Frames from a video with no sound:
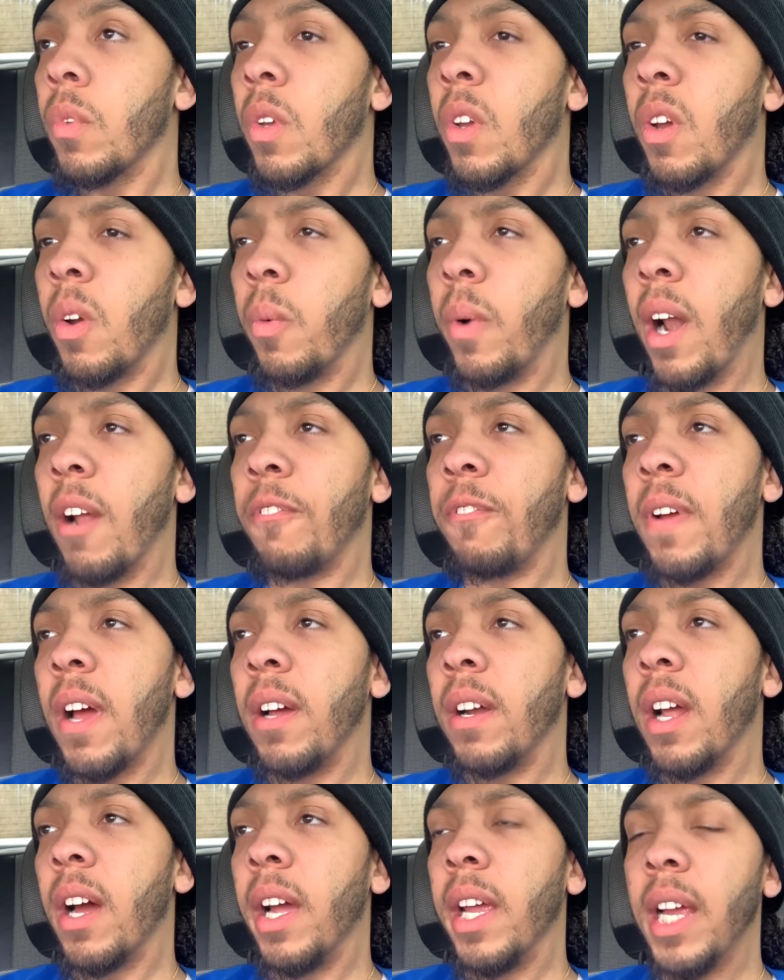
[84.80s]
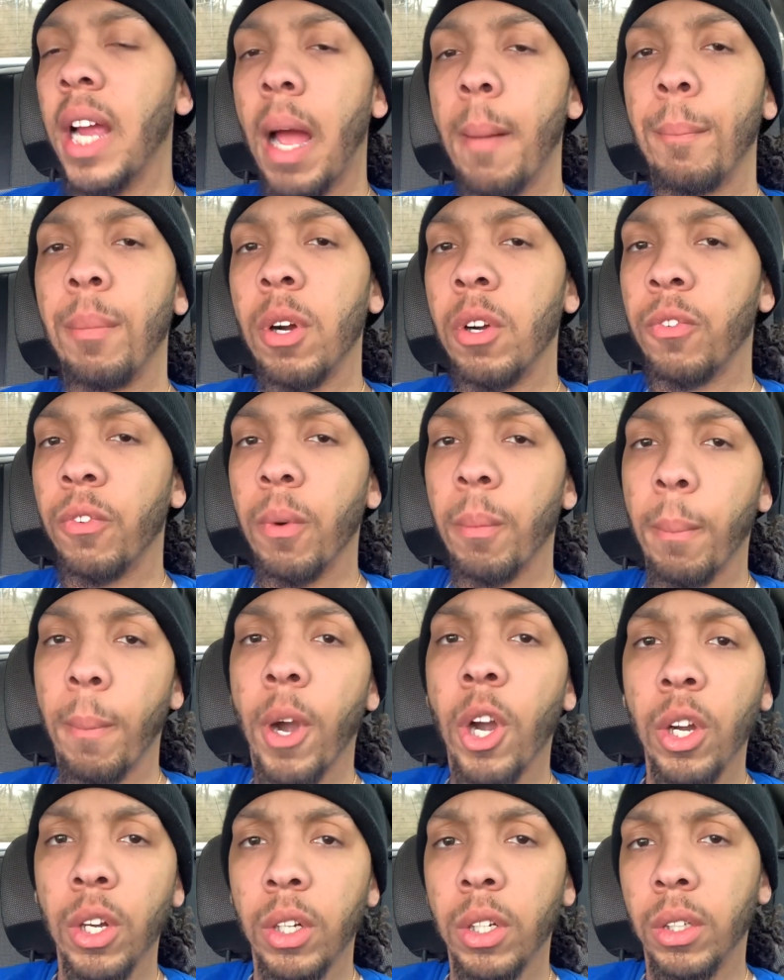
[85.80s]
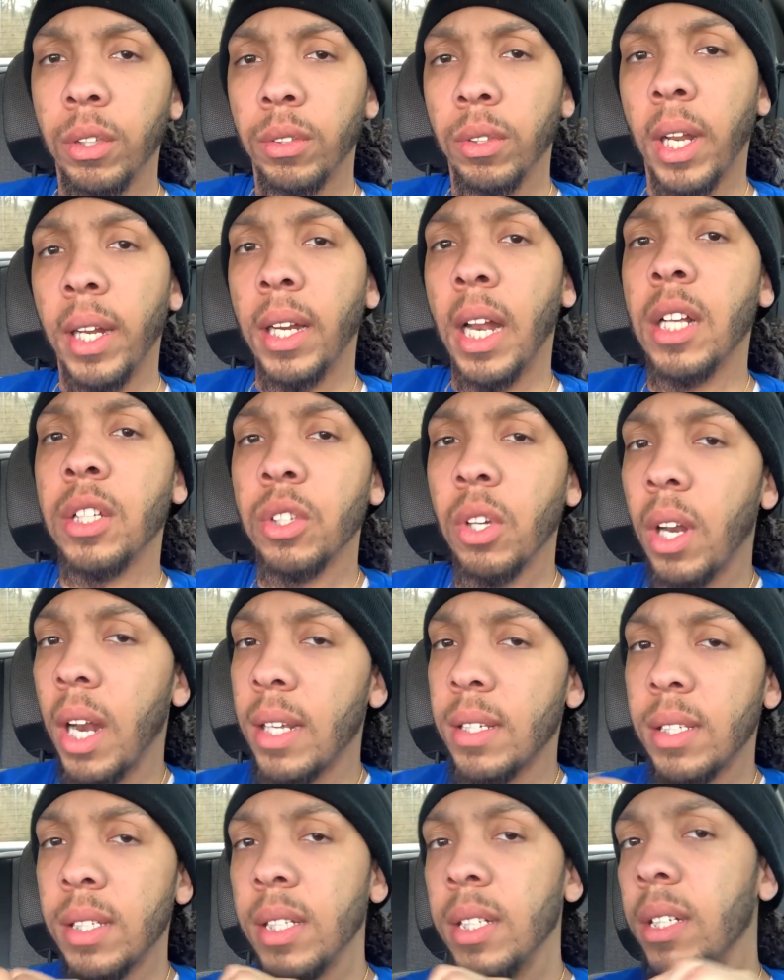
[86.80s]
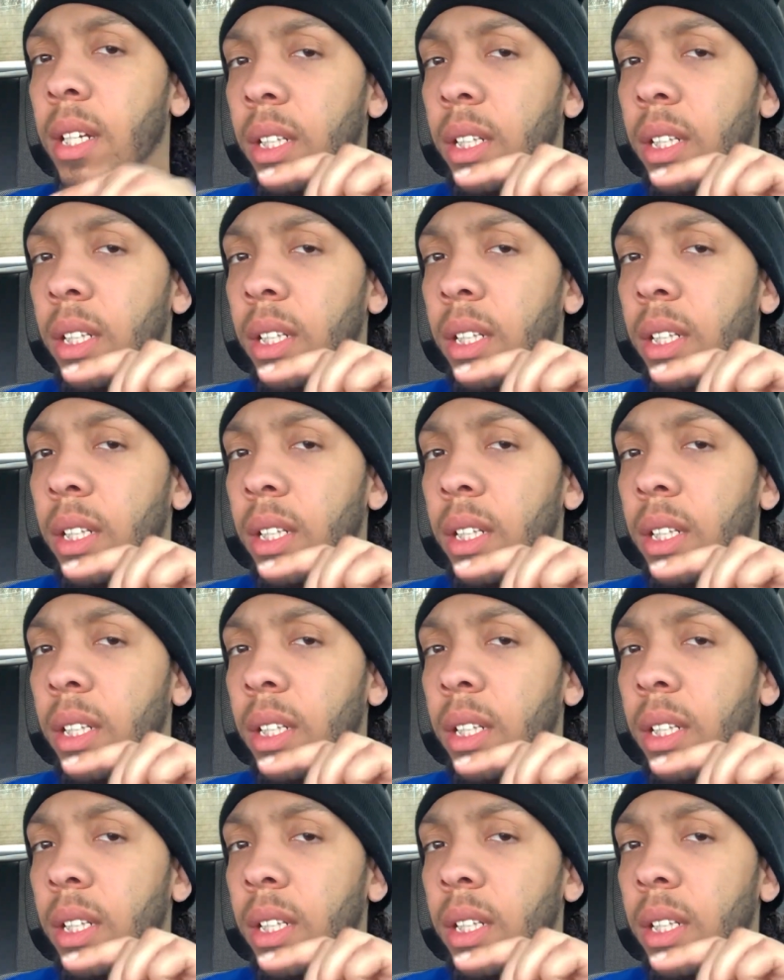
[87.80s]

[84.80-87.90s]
when I found out he got booked for murder, like that's all I seen.